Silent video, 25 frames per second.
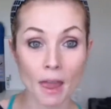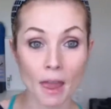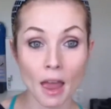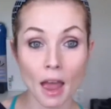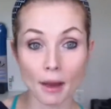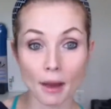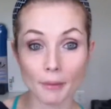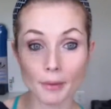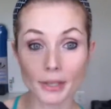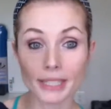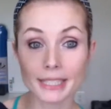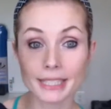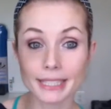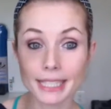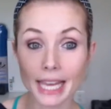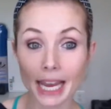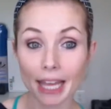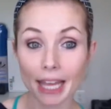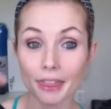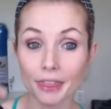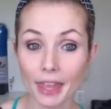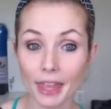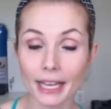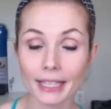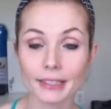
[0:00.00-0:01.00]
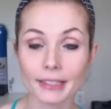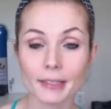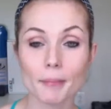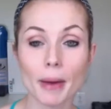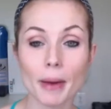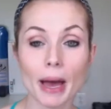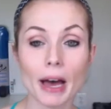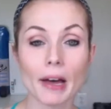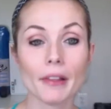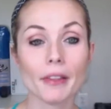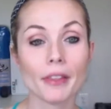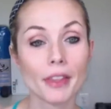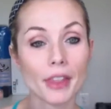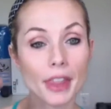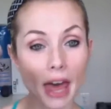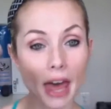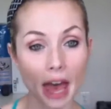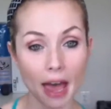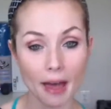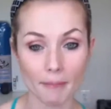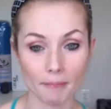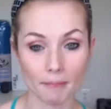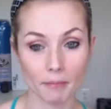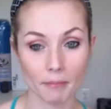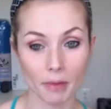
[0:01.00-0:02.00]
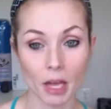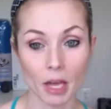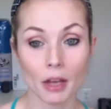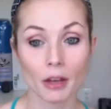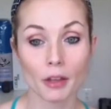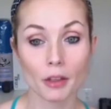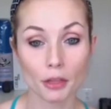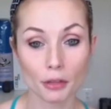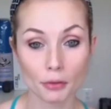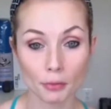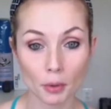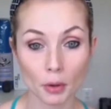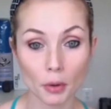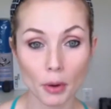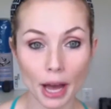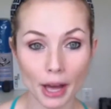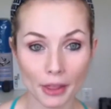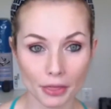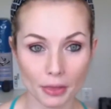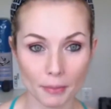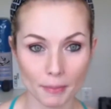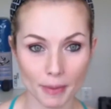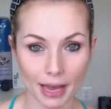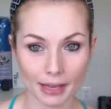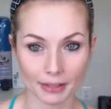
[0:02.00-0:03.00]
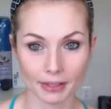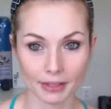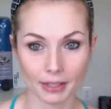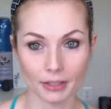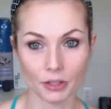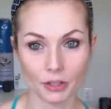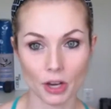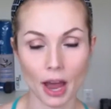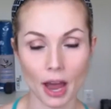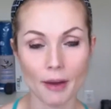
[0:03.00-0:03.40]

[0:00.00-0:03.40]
I would say things about them throughout the message.